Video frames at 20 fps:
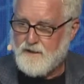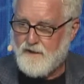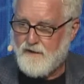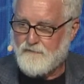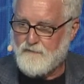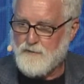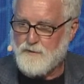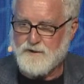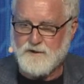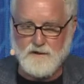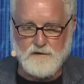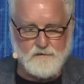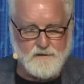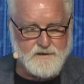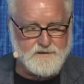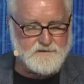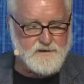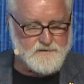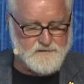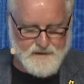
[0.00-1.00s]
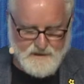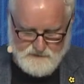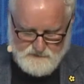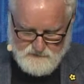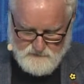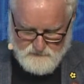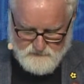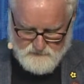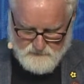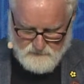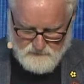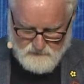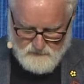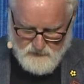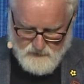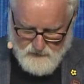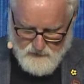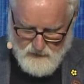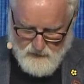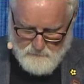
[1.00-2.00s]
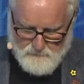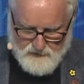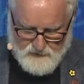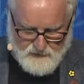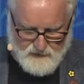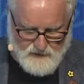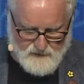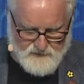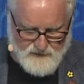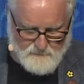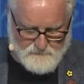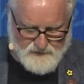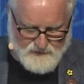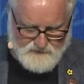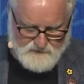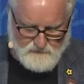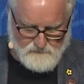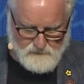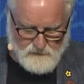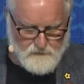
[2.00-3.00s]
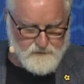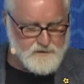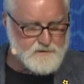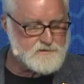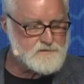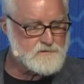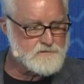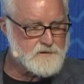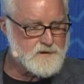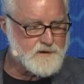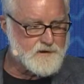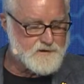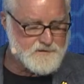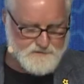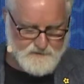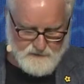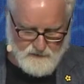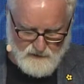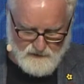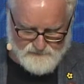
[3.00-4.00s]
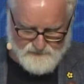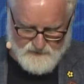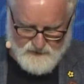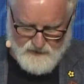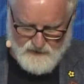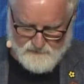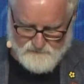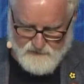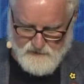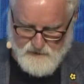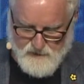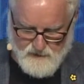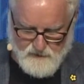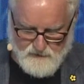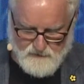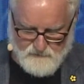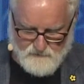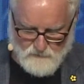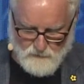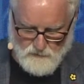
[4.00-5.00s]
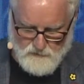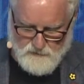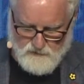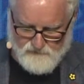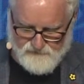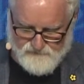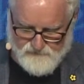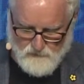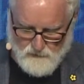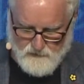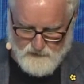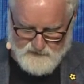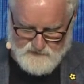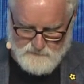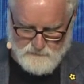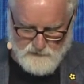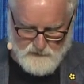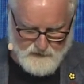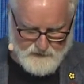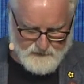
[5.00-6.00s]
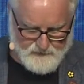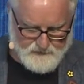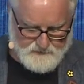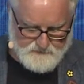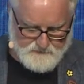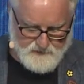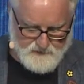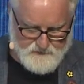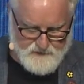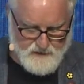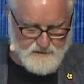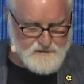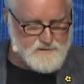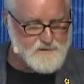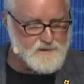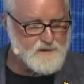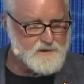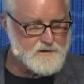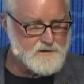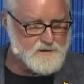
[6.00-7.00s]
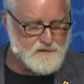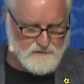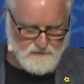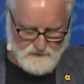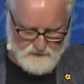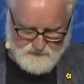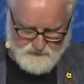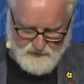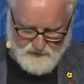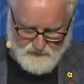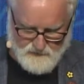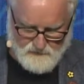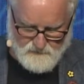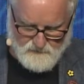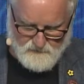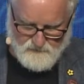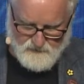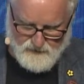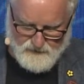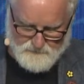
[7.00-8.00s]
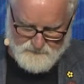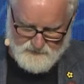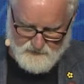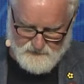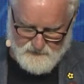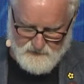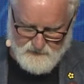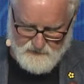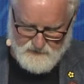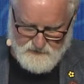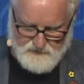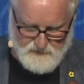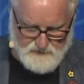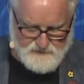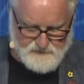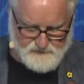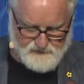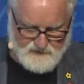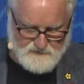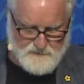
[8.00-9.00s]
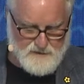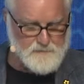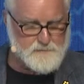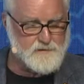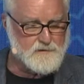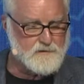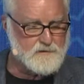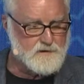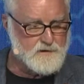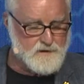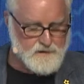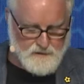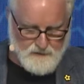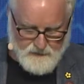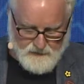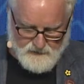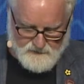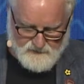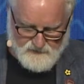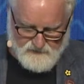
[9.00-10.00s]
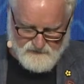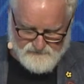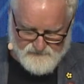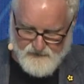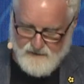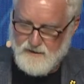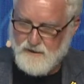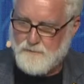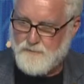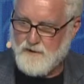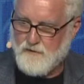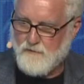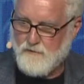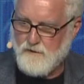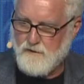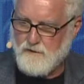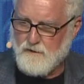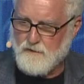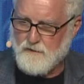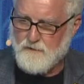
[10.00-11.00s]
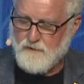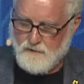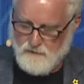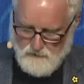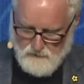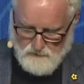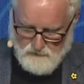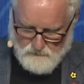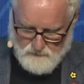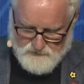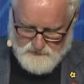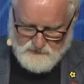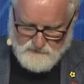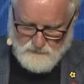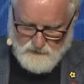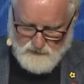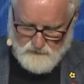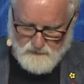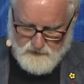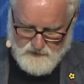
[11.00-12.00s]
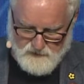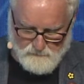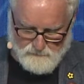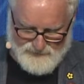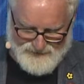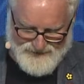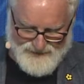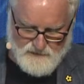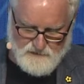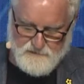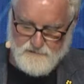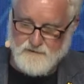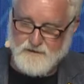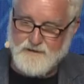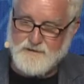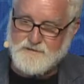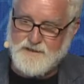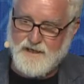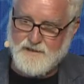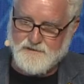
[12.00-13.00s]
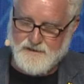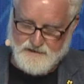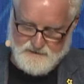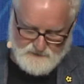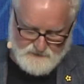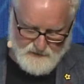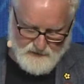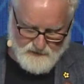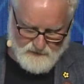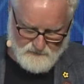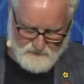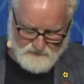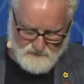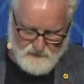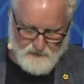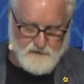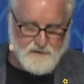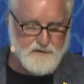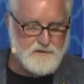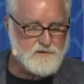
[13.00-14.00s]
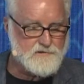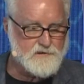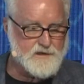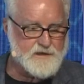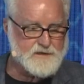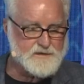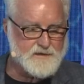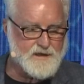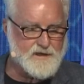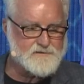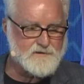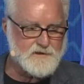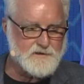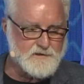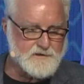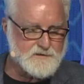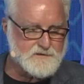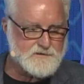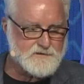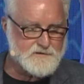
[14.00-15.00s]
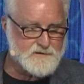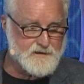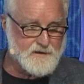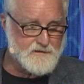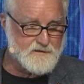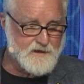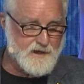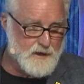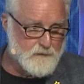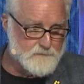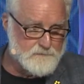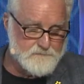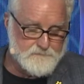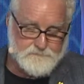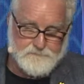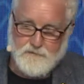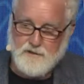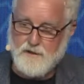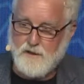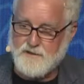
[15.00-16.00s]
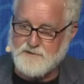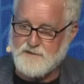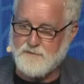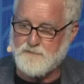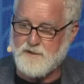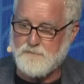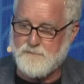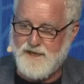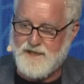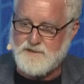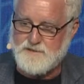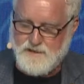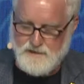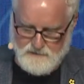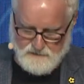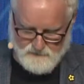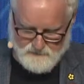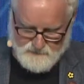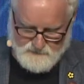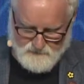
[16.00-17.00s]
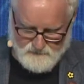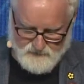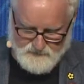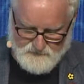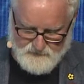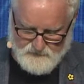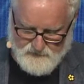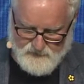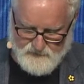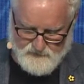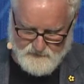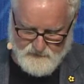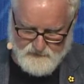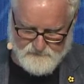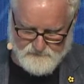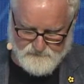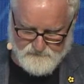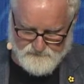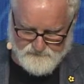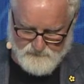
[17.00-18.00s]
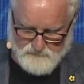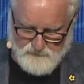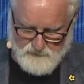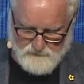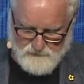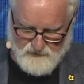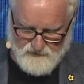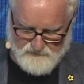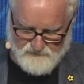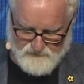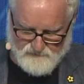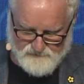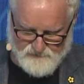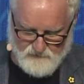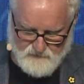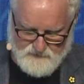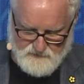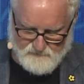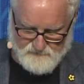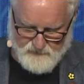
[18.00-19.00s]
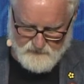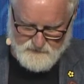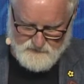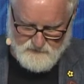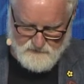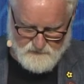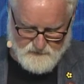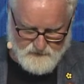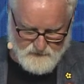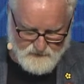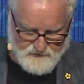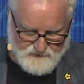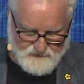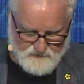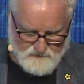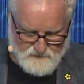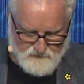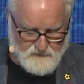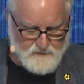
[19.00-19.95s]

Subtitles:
Everyone agrees that that's true. But again, that means growing trees that often have non-wood forest products that take 10 years and other crops so that indigenous people in the developing world, which is where we can plant trees at that scale, can create livelihoods that help cause them to maintain those trees and then live from the fruits of those trees.